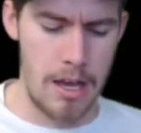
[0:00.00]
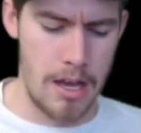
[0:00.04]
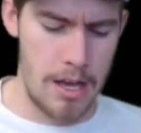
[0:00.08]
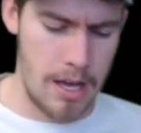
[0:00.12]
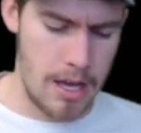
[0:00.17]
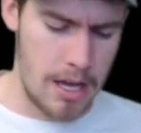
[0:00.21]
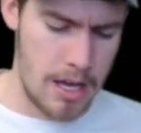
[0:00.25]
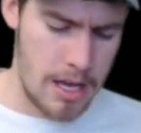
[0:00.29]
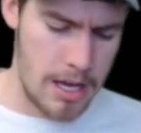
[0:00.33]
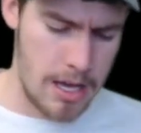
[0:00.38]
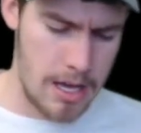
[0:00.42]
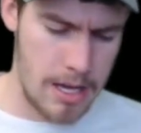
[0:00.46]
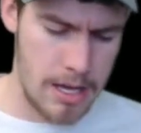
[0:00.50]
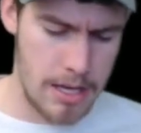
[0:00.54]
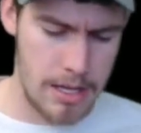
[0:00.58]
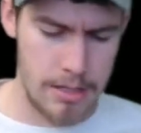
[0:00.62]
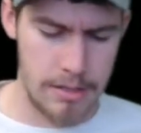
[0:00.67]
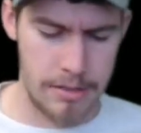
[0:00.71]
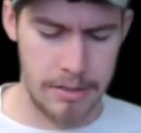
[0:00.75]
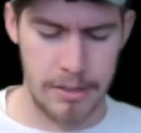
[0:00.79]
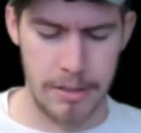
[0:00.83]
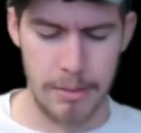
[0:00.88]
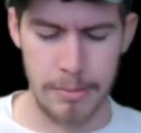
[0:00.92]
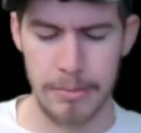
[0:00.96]

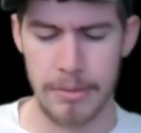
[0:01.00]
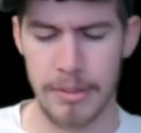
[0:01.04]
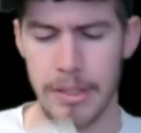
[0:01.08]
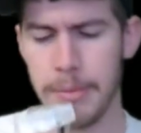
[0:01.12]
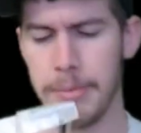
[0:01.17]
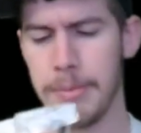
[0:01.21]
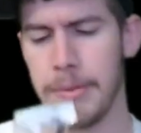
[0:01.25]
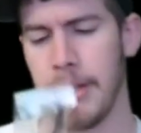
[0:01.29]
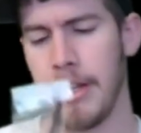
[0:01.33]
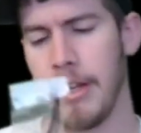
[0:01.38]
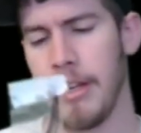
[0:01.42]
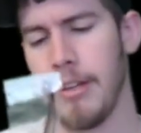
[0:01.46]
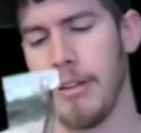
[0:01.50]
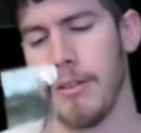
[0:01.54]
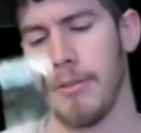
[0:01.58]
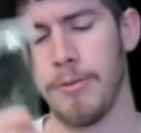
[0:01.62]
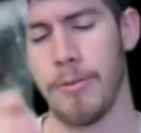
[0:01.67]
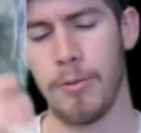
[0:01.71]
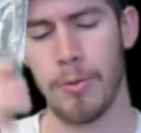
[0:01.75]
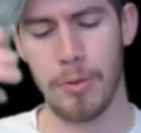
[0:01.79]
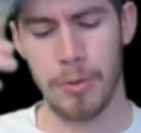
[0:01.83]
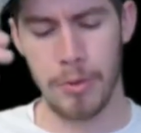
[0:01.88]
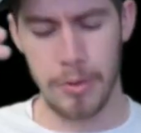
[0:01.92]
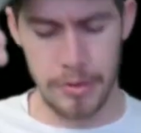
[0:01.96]
some zip ties,
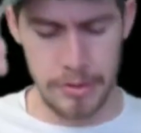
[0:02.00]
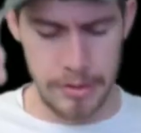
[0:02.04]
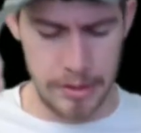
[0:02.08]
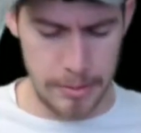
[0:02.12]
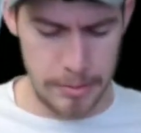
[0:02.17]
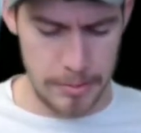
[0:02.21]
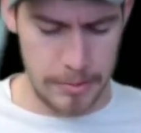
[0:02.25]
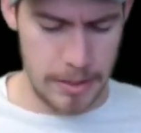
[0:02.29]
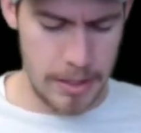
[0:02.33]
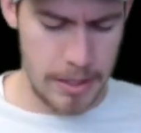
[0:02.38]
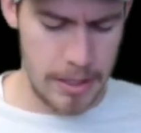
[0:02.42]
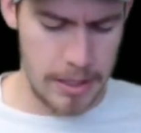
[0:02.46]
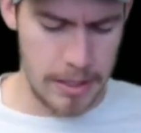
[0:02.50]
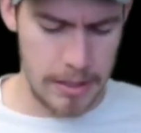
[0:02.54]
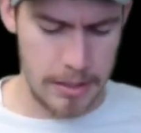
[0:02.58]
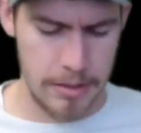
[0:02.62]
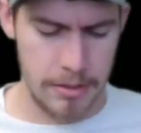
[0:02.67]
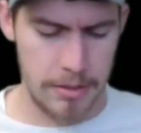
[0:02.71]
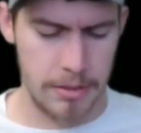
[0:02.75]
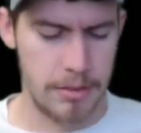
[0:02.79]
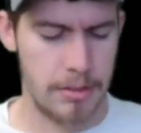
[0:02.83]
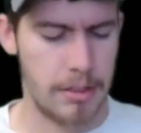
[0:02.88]
4 zip ties,